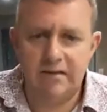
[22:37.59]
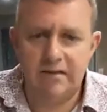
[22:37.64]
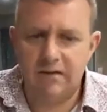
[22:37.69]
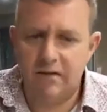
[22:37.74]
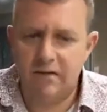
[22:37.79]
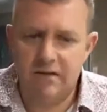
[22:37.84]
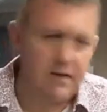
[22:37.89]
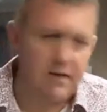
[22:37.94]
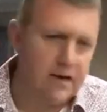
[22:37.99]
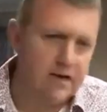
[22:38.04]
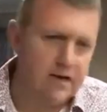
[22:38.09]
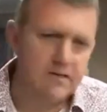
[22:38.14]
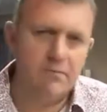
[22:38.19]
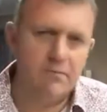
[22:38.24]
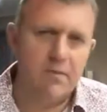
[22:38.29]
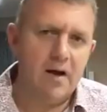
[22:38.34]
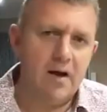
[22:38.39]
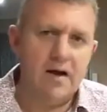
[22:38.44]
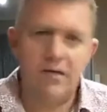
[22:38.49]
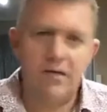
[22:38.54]
So the sellers are
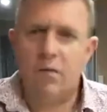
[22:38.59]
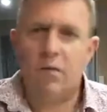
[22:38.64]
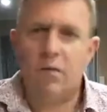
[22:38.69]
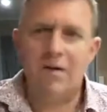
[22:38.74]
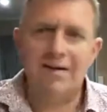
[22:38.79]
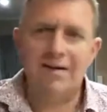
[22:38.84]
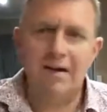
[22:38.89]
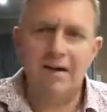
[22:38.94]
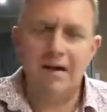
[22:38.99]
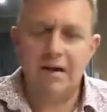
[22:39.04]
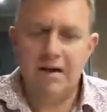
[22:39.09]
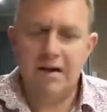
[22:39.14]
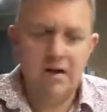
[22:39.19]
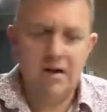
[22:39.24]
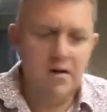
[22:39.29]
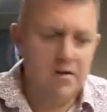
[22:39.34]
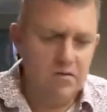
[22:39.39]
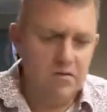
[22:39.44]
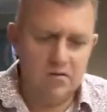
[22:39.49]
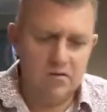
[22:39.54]
buying the one day
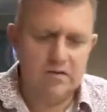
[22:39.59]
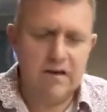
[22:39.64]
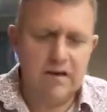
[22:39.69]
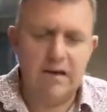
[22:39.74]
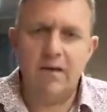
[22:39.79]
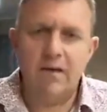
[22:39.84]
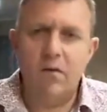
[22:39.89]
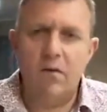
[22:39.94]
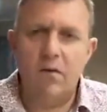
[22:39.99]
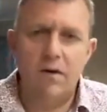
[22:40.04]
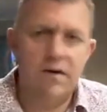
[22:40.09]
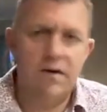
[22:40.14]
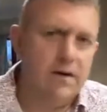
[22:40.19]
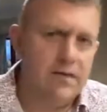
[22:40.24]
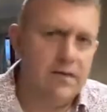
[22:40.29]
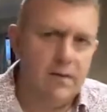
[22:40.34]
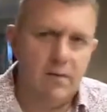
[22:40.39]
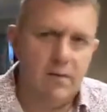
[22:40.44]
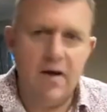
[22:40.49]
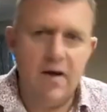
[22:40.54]
or selling the one day, and
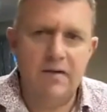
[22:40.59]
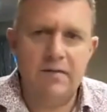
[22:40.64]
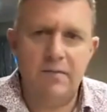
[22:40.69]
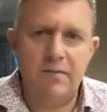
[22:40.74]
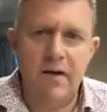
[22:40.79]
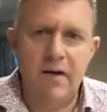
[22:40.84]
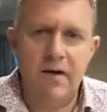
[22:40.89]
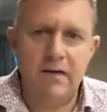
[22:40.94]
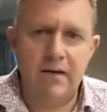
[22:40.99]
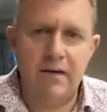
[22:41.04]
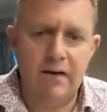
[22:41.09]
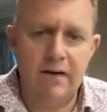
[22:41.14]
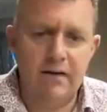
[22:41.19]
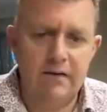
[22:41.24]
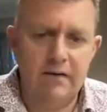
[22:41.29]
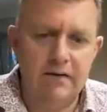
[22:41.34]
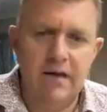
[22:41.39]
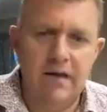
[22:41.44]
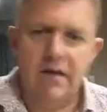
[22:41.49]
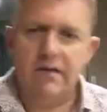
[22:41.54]
the buyers are buying the
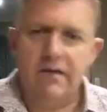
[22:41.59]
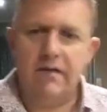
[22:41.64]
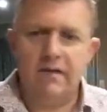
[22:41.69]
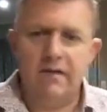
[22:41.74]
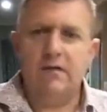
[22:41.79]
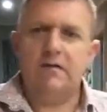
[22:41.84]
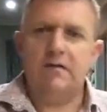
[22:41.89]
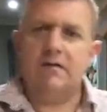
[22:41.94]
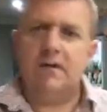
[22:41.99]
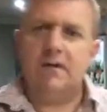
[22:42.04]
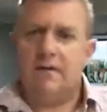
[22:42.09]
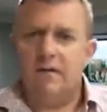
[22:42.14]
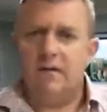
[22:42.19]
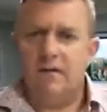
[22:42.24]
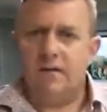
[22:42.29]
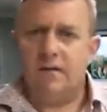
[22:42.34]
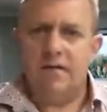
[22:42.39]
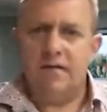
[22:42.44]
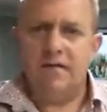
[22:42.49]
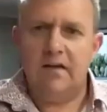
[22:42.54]
next day, and it looks like
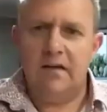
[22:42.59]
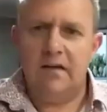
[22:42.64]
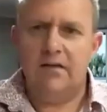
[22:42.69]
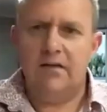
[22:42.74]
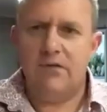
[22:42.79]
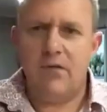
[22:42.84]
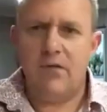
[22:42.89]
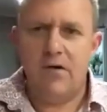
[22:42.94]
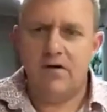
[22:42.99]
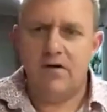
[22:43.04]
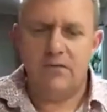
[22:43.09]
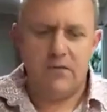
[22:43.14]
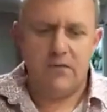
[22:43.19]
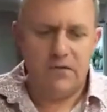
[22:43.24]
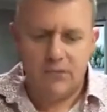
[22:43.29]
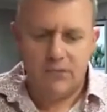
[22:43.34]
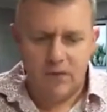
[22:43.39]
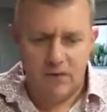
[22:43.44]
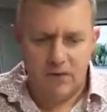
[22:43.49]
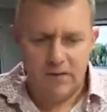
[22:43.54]
they sell the
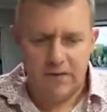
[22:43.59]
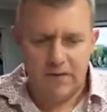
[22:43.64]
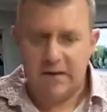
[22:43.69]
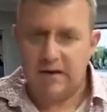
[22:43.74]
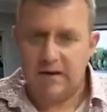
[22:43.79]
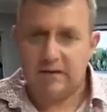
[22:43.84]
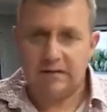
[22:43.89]
following day.